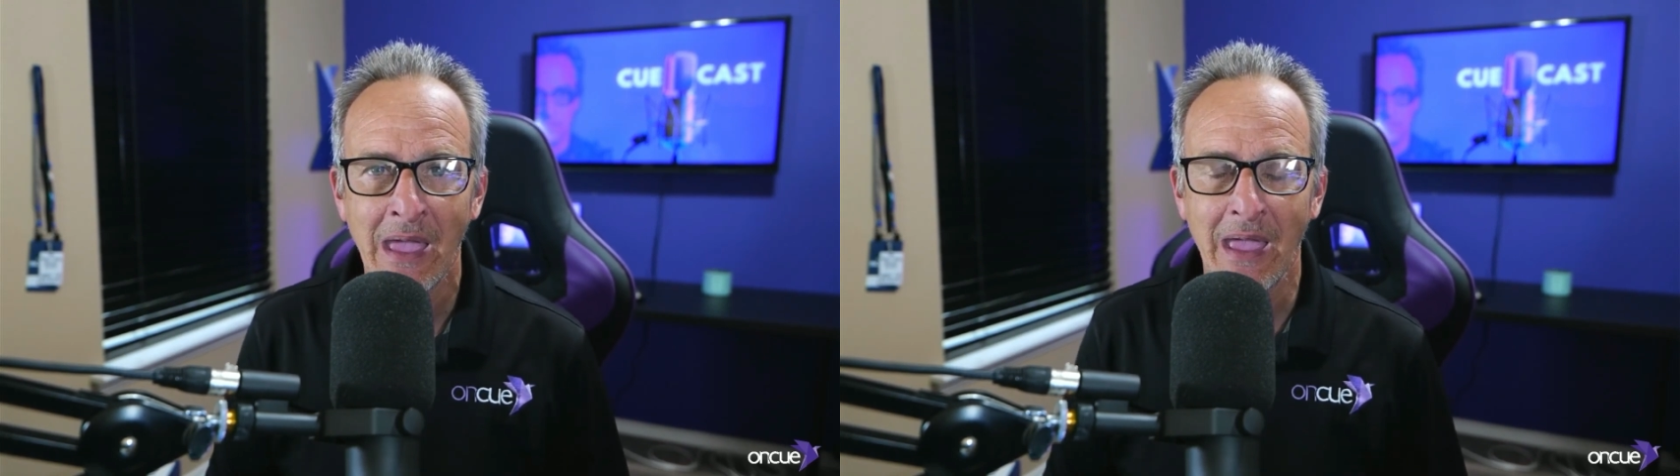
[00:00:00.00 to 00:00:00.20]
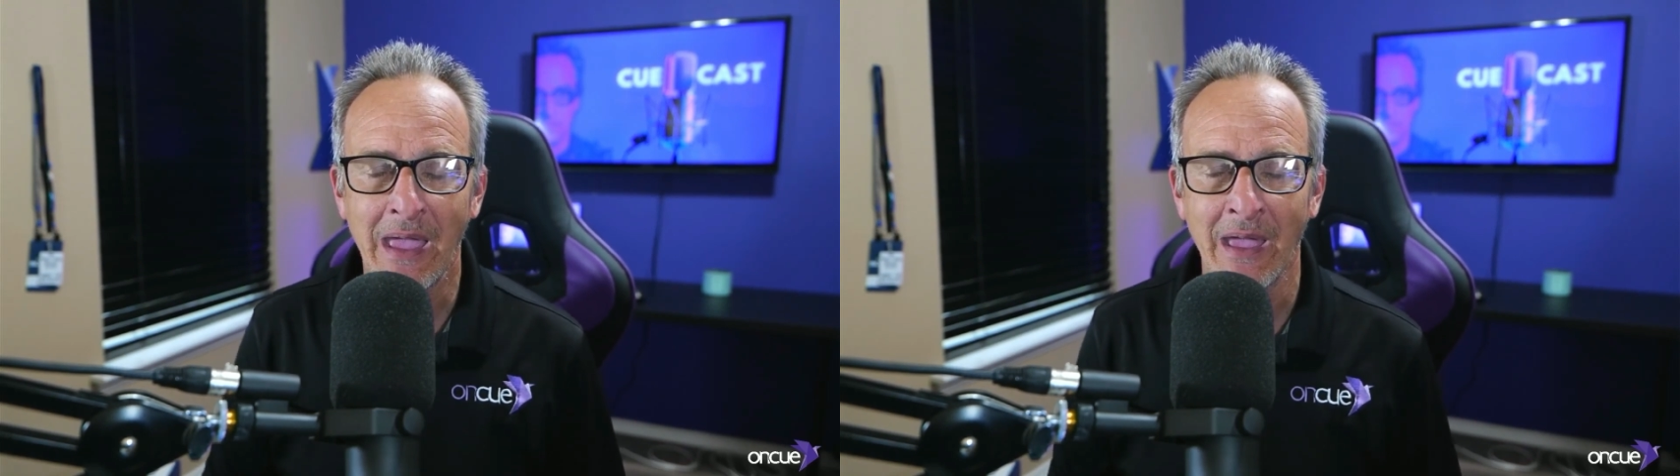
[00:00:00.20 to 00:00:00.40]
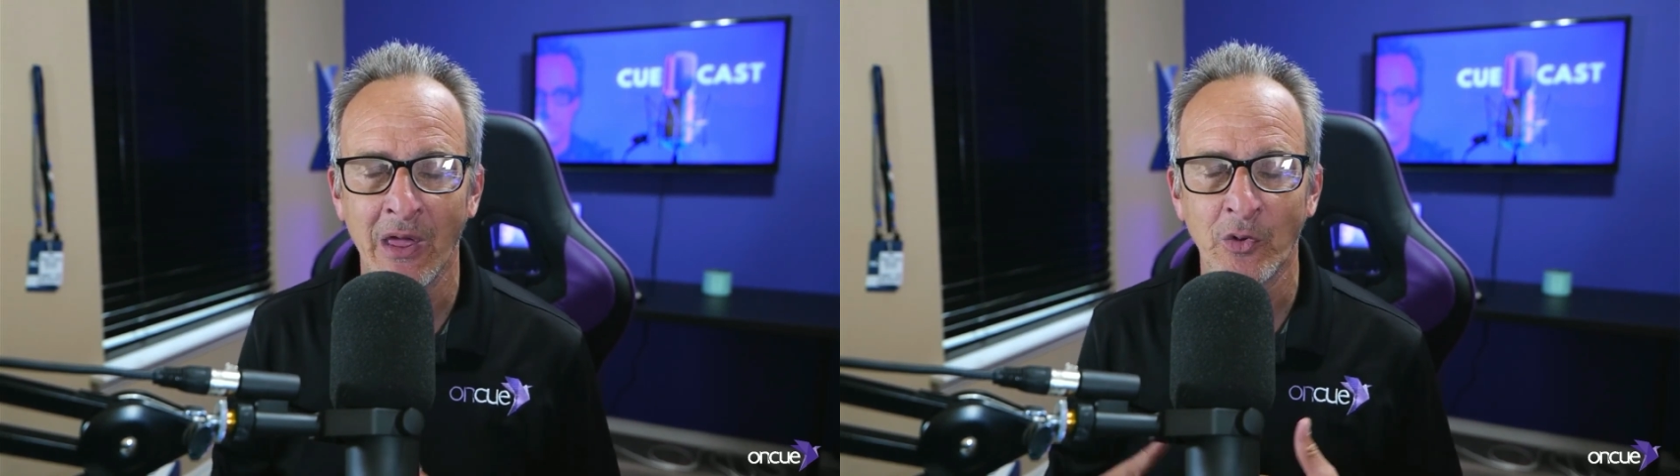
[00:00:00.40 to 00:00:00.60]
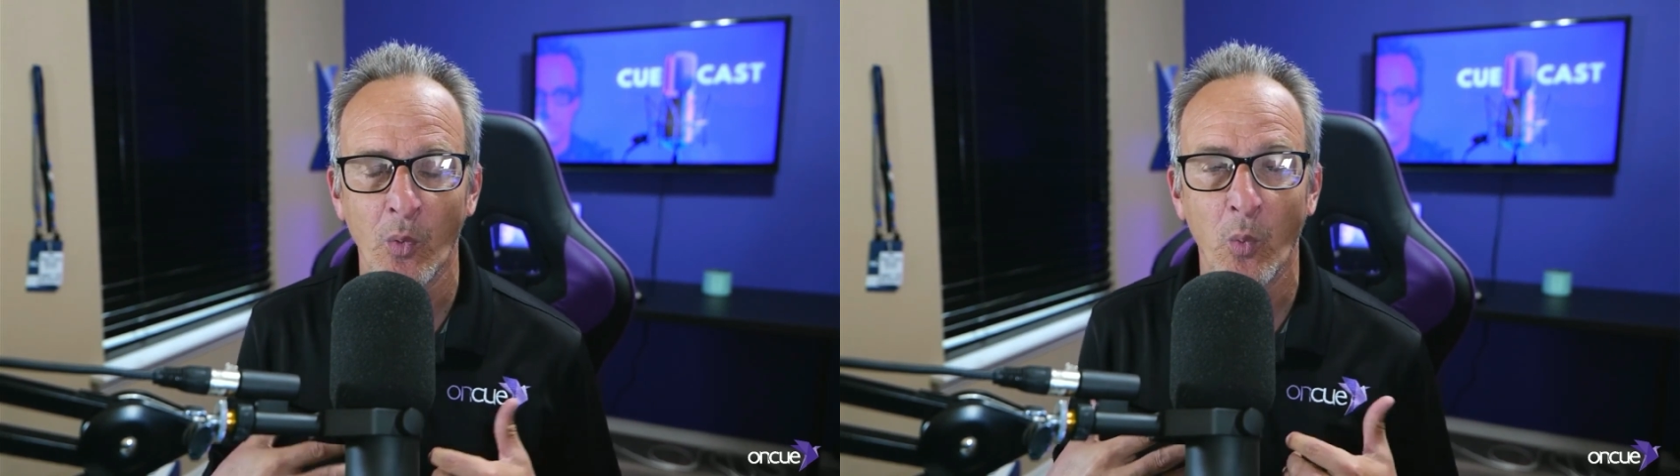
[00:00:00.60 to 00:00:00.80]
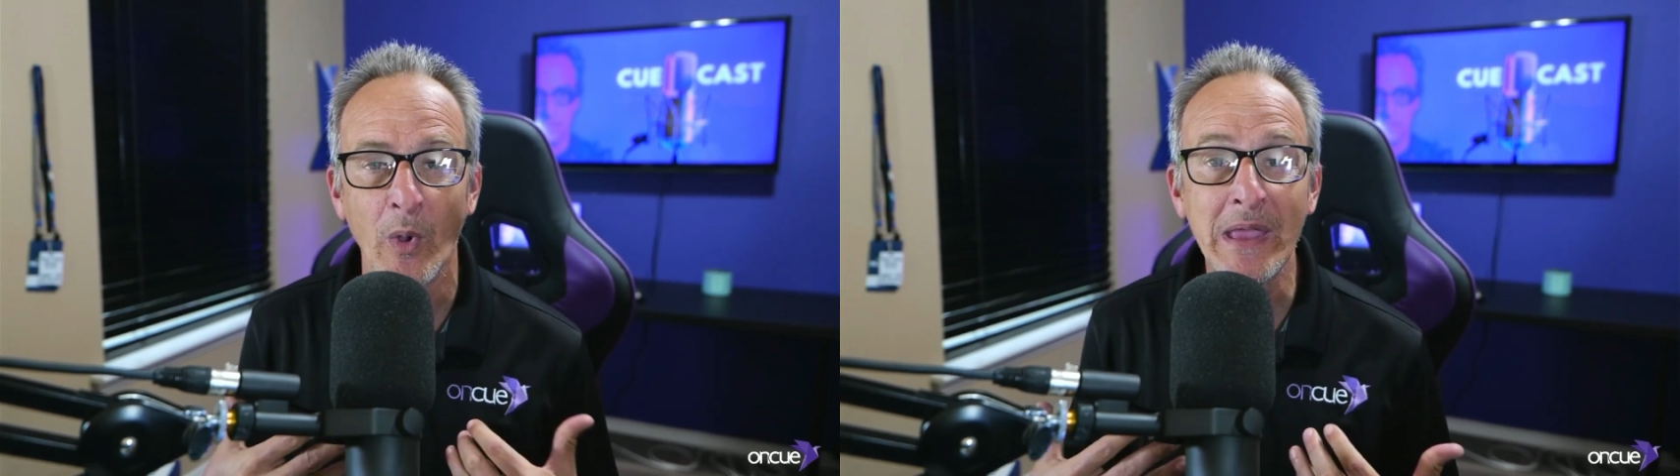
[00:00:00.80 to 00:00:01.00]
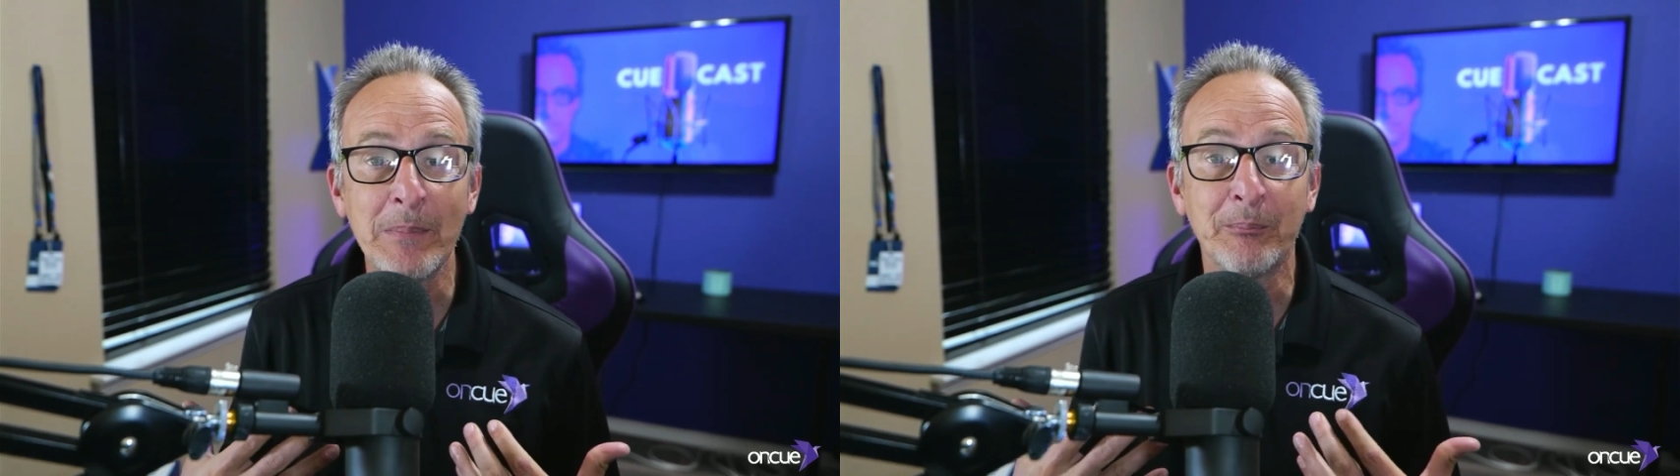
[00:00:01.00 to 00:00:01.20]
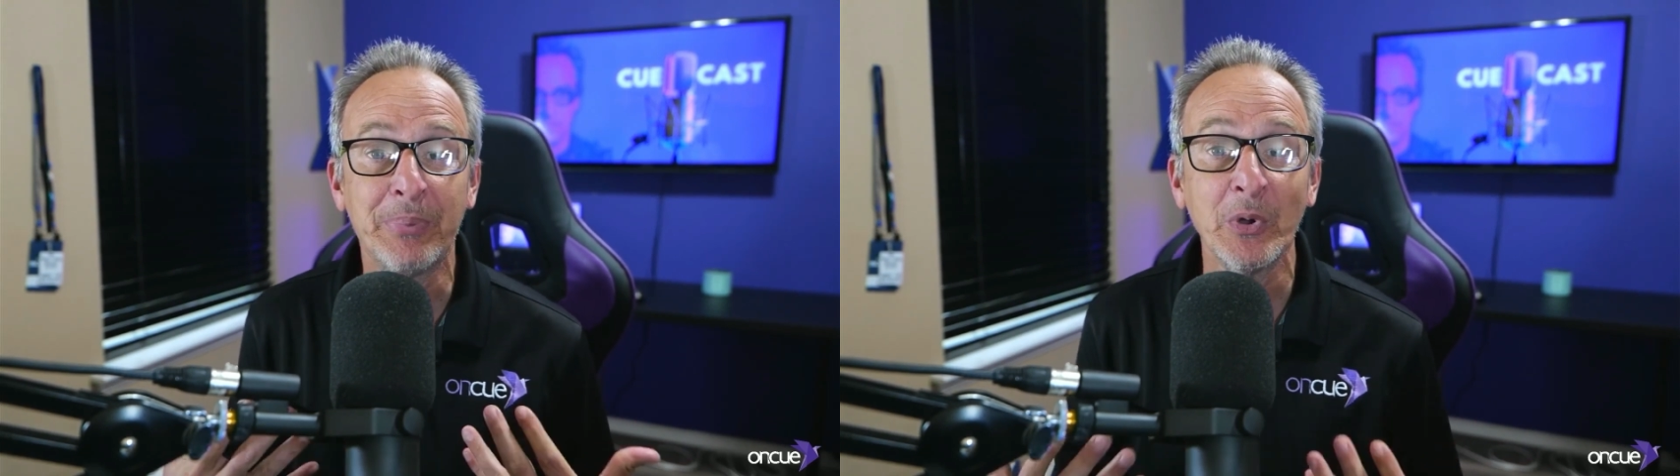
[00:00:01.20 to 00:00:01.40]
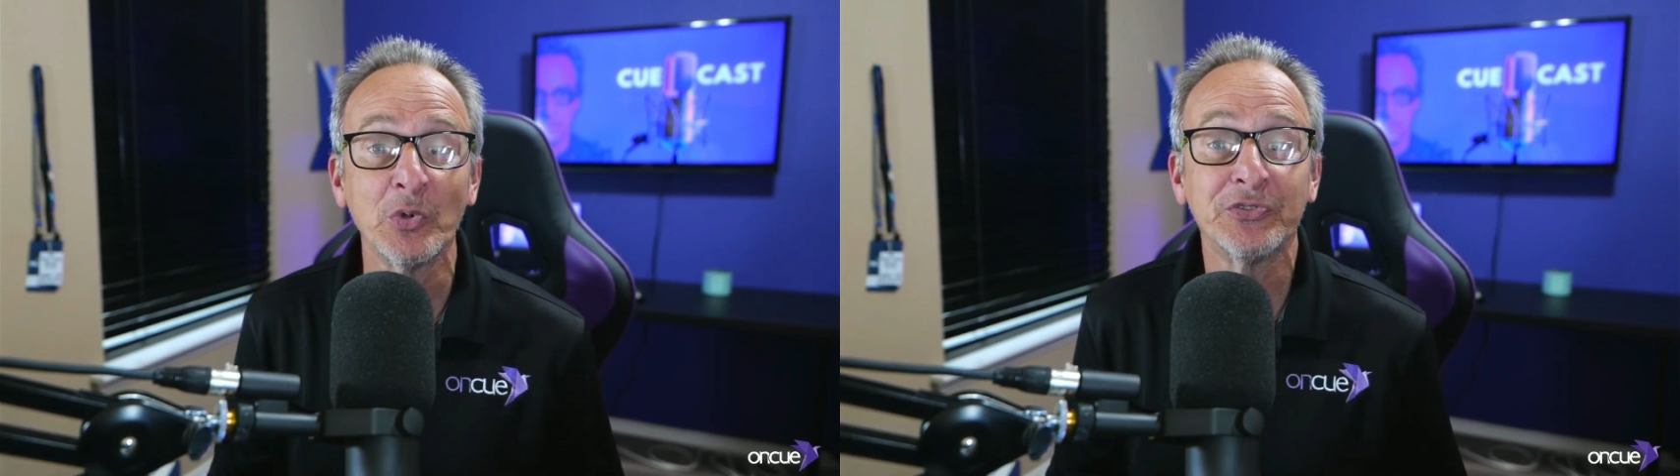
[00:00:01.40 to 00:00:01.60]
And we
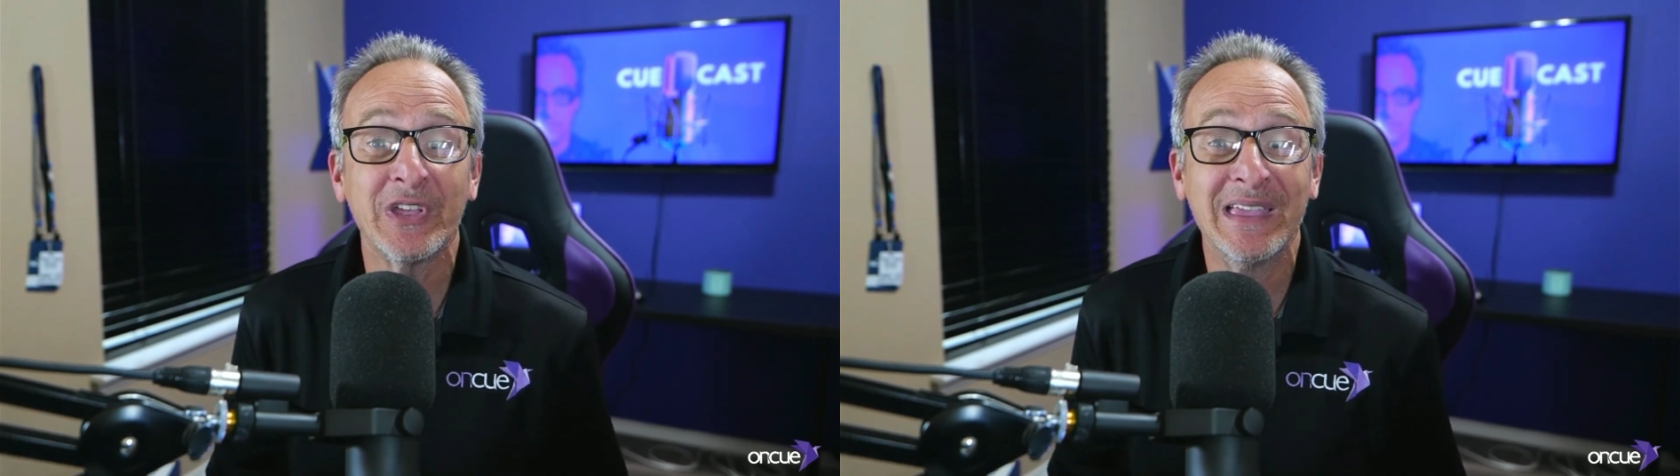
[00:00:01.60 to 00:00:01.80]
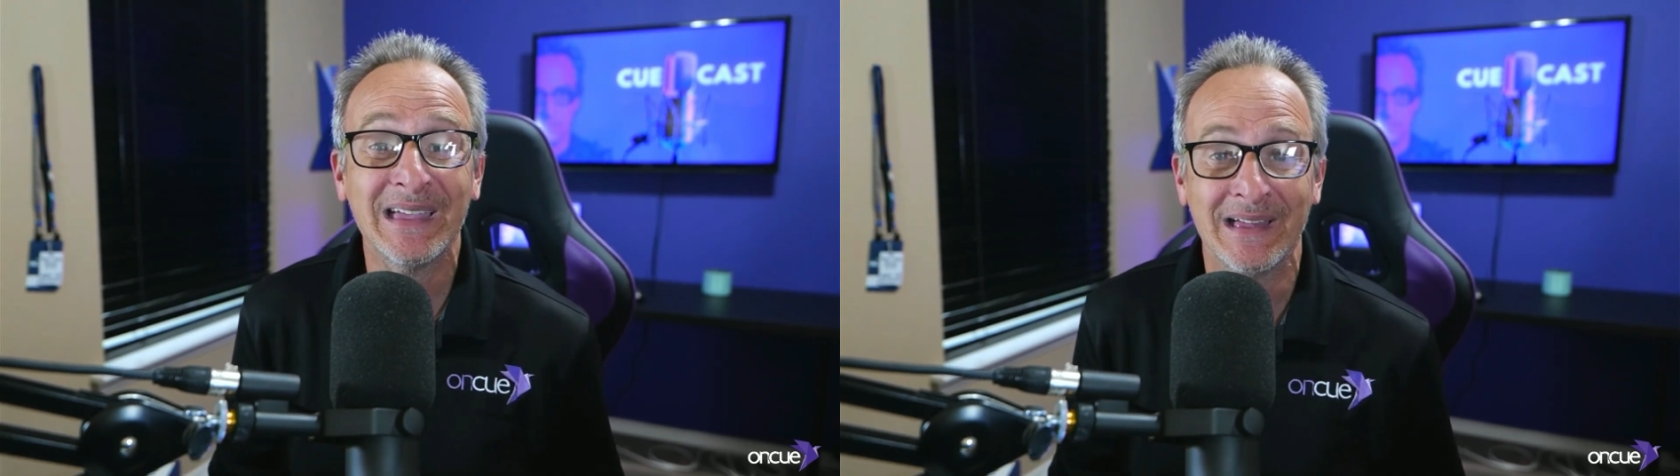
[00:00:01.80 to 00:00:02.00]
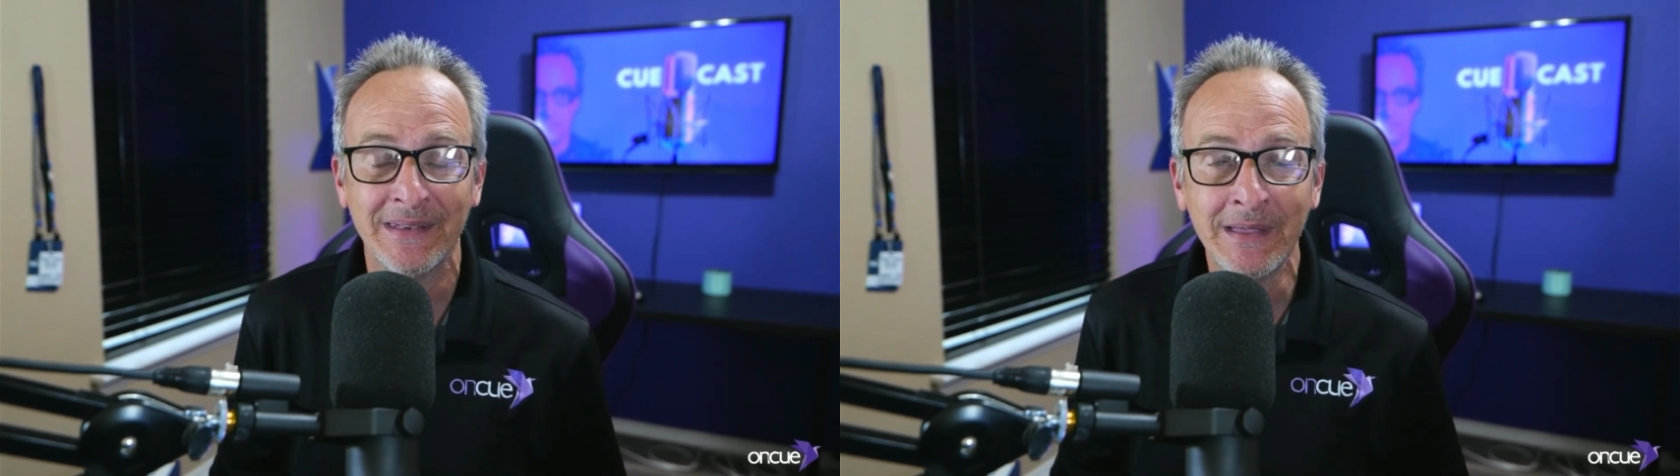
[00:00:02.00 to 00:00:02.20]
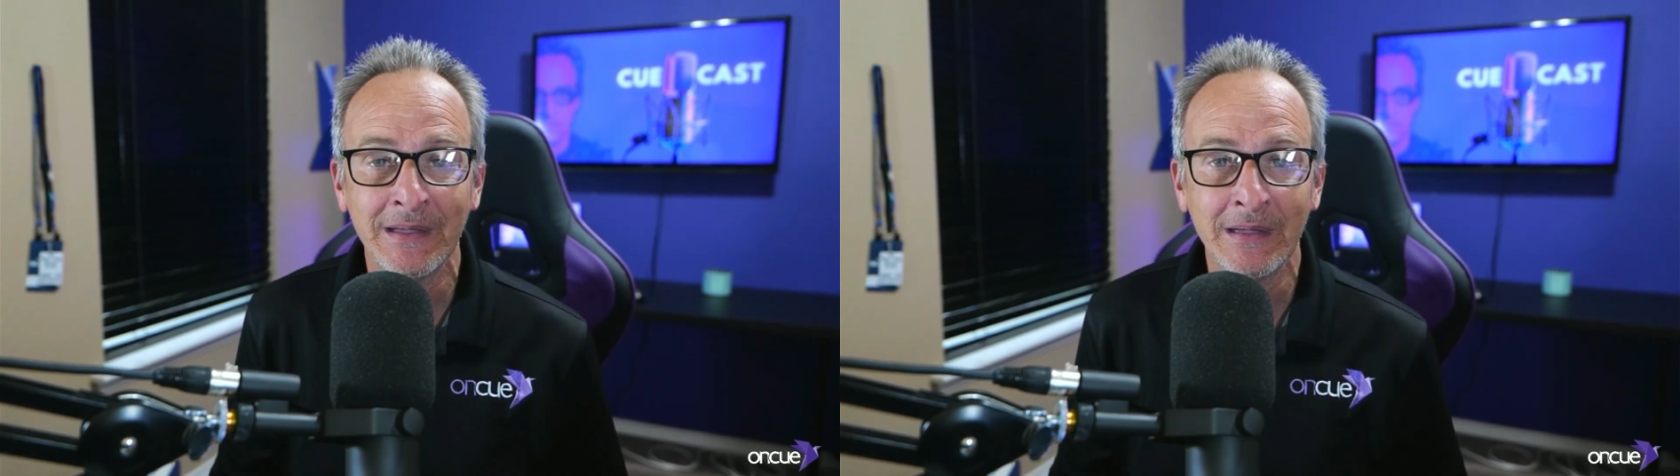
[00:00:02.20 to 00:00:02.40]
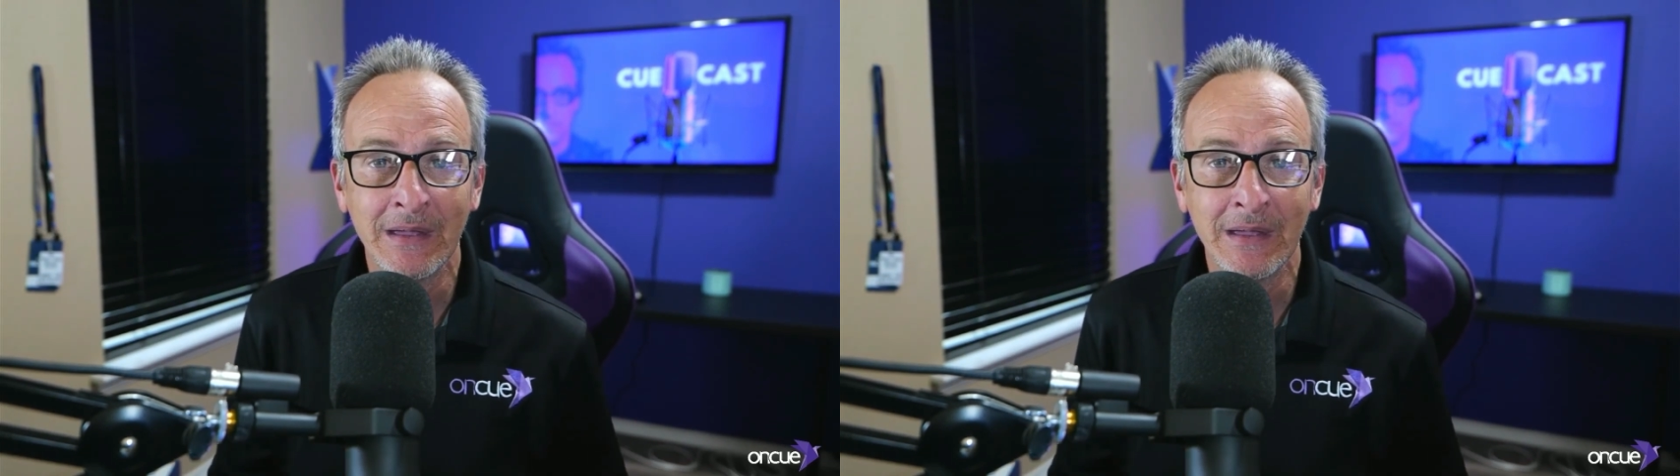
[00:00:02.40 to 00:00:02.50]
built in